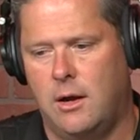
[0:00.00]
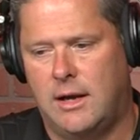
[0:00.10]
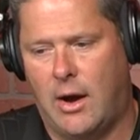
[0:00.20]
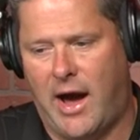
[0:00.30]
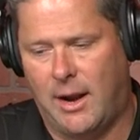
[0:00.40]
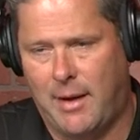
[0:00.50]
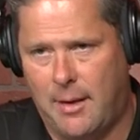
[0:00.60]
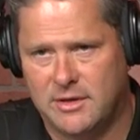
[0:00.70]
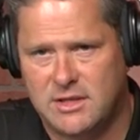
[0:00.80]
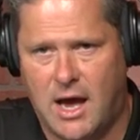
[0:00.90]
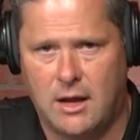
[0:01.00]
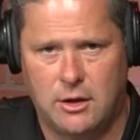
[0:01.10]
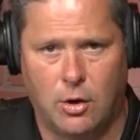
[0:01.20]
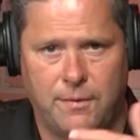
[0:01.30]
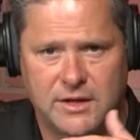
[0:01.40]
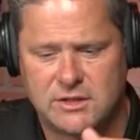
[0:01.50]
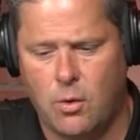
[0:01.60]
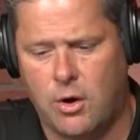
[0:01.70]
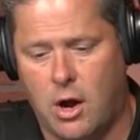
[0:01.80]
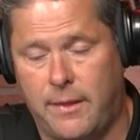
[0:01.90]
Now Alabama's got you know this
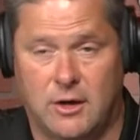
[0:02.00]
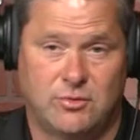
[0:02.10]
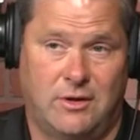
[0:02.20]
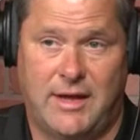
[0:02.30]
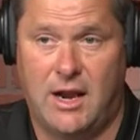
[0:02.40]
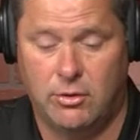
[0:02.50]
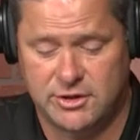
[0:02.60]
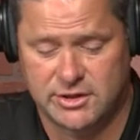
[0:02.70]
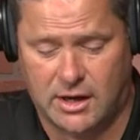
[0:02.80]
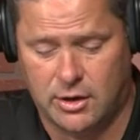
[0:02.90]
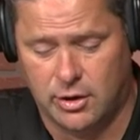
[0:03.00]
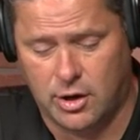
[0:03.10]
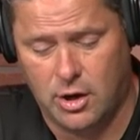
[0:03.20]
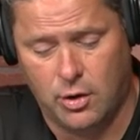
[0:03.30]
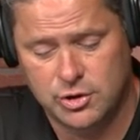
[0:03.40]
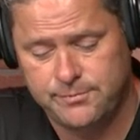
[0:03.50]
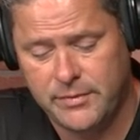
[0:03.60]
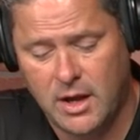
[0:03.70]
going on there as well. Nate Oats looks like a good coach.